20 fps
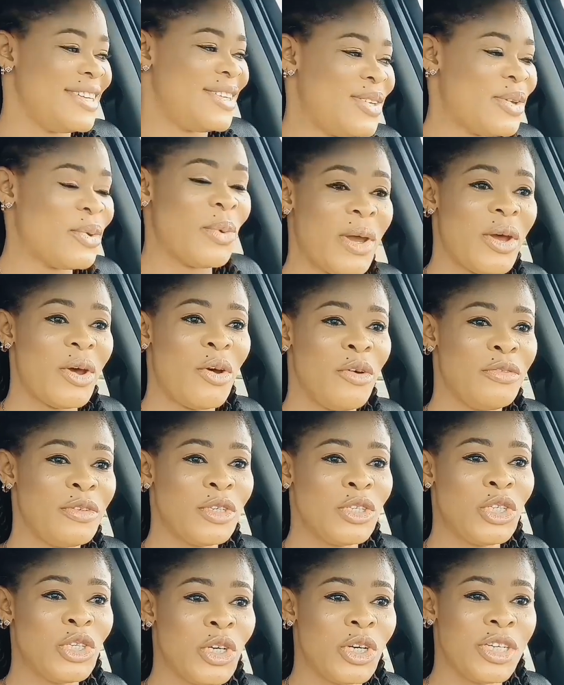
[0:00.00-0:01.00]
So we're off to
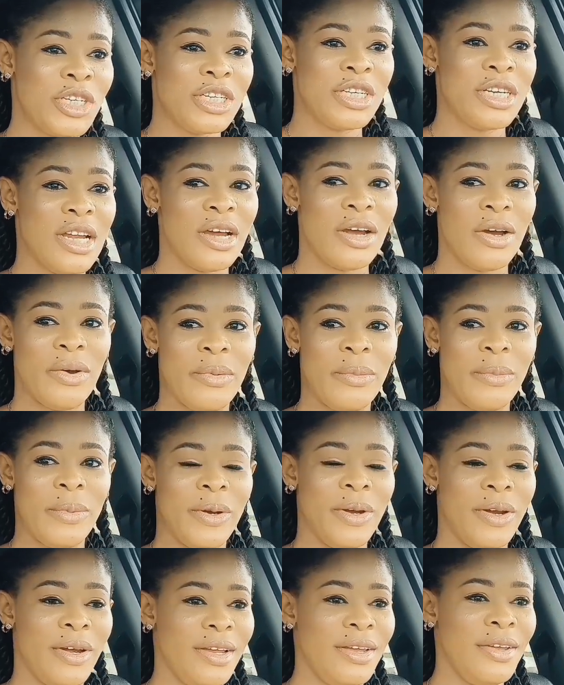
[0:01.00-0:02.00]
church now,
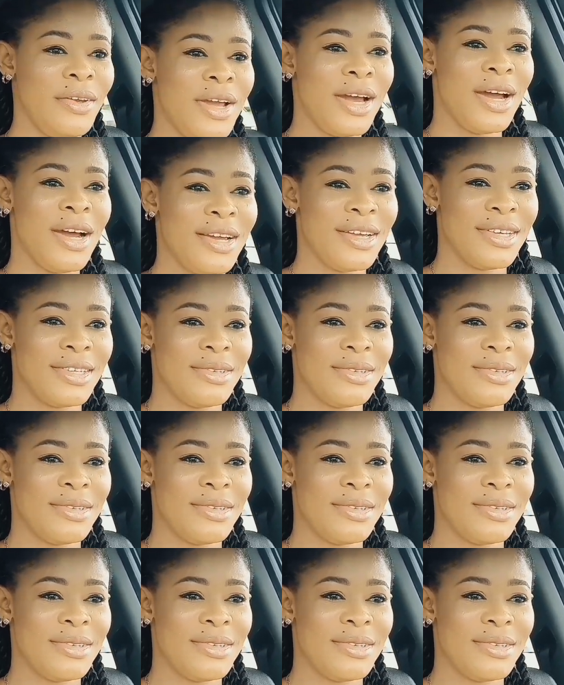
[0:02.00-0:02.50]
but you guys,